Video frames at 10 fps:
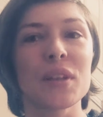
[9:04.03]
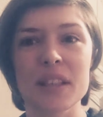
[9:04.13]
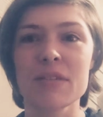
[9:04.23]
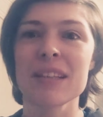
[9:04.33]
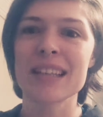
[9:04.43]
can
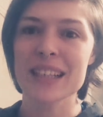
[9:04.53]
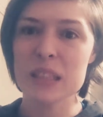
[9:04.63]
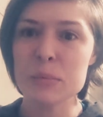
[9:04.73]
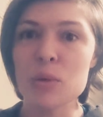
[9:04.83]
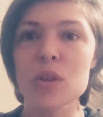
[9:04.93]
definitely
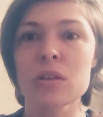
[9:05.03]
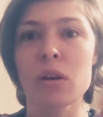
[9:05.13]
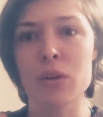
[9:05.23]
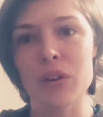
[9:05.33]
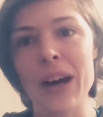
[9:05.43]
explore your
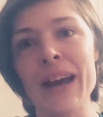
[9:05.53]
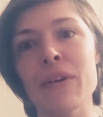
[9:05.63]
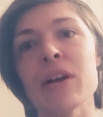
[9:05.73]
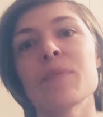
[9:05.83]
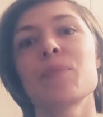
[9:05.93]
local
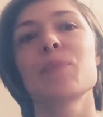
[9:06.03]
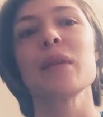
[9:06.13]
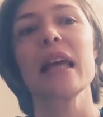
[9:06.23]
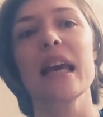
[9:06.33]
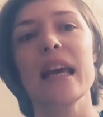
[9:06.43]
area
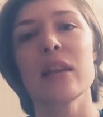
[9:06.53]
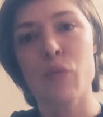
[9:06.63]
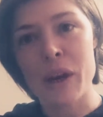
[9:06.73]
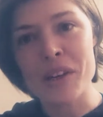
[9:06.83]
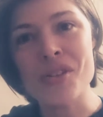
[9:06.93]
in the
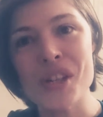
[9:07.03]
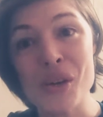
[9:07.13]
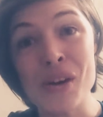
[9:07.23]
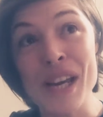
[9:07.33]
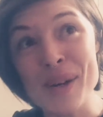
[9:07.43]
radius that
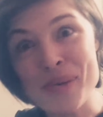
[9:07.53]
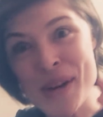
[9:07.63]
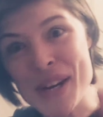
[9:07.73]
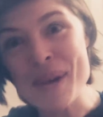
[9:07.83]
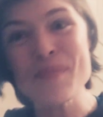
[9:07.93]
you're allowed
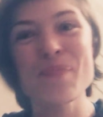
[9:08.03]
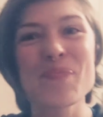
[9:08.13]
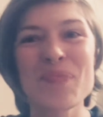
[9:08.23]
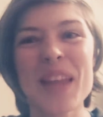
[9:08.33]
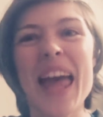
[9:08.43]
right now.
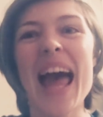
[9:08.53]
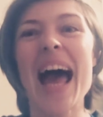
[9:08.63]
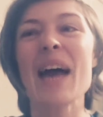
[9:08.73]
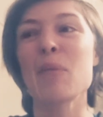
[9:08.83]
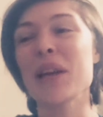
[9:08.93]

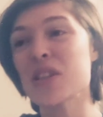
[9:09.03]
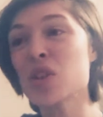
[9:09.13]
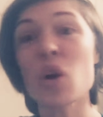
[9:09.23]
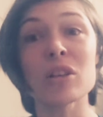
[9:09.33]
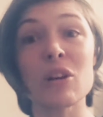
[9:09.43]
And when it's
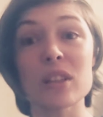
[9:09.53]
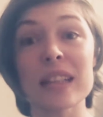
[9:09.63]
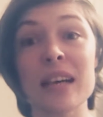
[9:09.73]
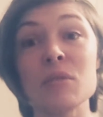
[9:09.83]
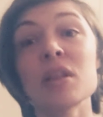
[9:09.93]
not locked
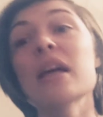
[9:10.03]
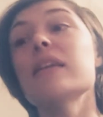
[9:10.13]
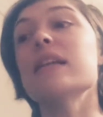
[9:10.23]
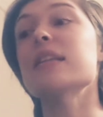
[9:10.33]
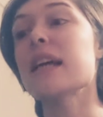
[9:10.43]
down,
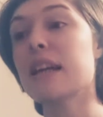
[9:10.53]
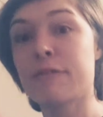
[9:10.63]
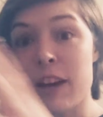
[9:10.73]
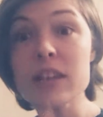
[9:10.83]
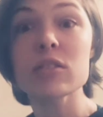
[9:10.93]
then take
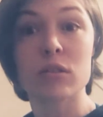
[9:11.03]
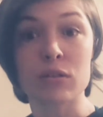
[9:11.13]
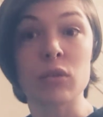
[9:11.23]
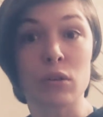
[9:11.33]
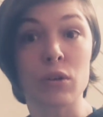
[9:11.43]
advantage of
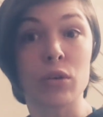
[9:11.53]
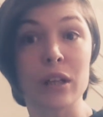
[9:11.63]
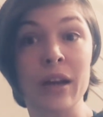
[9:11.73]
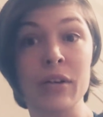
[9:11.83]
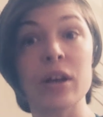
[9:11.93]
your local
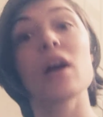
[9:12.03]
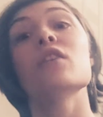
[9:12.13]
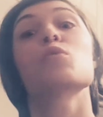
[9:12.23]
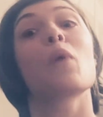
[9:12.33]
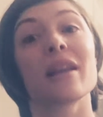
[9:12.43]
area
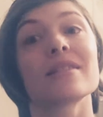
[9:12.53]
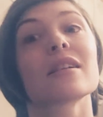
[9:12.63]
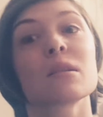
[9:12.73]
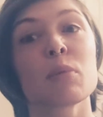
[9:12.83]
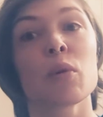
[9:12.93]
as well as
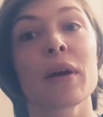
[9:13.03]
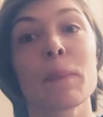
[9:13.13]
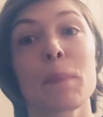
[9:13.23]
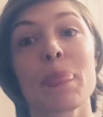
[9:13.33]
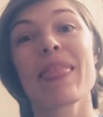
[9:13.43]
exploring
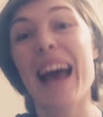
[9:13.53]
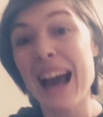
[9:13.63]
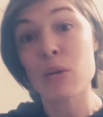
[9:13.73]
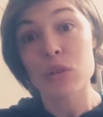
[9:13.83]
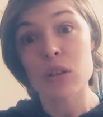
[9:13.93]

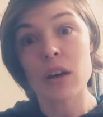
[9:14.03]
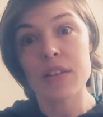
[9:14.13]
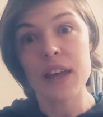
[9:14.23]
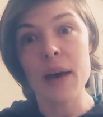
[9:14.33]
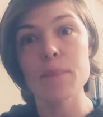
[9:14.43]

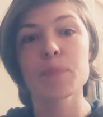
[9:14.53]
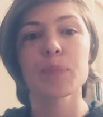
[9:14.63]
outside that.